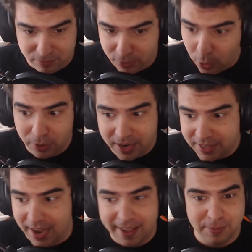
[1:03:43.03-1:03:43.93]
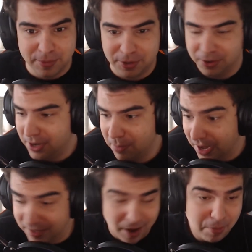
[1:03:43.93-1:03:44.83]
donates items to your
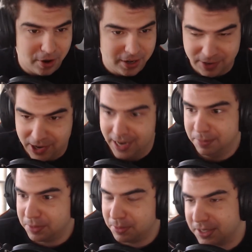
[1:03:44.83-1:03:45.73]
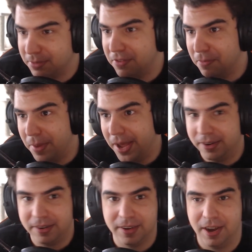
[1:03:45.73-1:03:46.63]
teammates, upgrades their items, makes them even
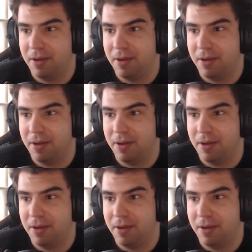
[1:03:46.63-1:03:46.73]
better,